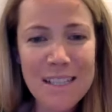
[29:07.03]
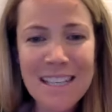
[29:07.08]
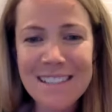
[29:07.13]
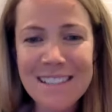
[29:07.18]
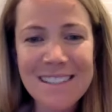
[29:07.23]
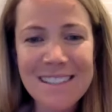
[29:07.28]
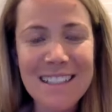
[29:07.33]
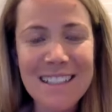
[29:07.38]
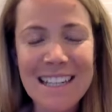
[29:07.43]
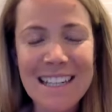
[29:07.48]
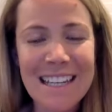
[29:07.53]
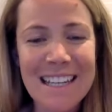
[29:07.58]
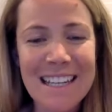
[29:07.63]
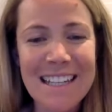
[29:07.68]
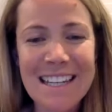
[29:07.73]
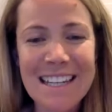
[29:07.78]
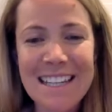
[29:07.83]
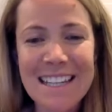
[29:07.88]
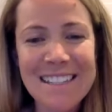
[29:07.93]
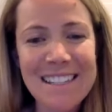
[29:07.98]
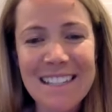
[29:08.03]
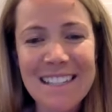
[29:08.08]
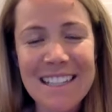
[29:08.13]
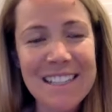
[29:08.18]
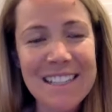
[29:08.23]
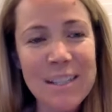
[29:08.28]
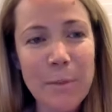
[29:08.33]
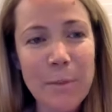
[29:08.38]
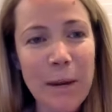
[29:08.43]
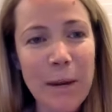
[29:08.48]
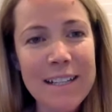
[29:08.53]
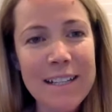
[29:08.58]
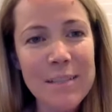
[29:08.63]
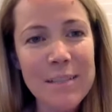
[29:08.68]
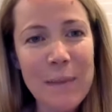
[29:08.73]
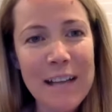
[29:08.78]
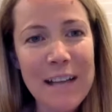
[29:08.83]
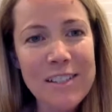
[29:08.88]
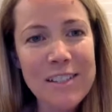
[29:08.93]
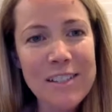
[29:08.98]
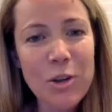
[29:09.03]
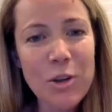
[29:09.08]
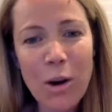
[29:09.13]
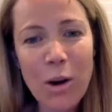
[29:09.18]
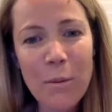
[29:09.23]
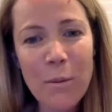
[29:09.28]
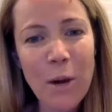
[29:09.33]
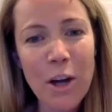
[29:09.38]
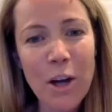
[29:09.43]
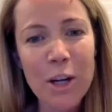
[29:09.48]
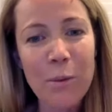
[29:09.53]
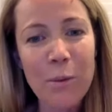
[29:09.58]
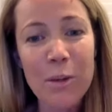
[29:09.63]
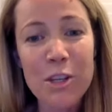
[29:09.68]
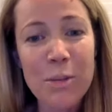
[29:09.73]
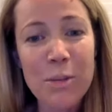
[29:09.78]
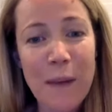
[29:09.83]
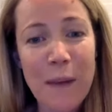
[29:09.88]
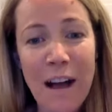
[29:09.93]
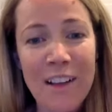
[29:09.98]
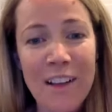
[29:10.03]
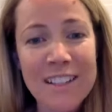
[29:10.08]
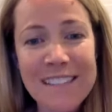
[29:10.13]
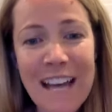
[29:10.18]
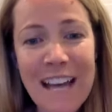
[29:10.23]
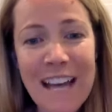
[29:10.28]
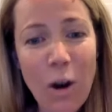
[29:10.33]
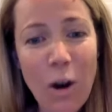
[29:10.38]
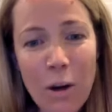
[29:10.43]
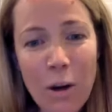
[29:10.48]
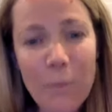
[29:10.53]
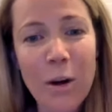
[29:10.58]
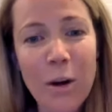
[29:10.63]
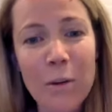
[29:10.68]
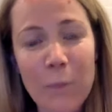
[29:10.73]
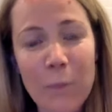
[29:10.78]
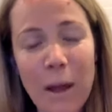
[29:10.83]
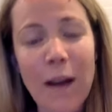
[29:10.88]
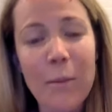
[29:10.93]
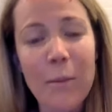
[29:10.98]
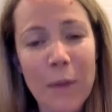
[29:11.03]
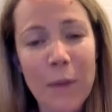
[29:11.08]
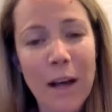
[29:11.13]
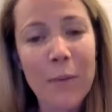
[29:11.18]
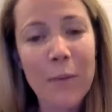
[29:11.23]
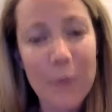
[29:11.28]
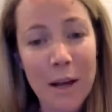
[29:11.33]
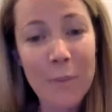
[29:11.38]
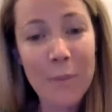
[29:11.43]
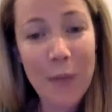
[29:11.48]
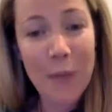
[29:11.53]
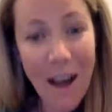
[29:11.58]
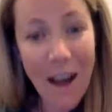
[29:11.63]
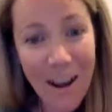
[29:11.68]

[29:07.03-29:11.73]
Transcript: insulin and insulin is the body's master hormone and when you balance that hormone blah blah blah blah."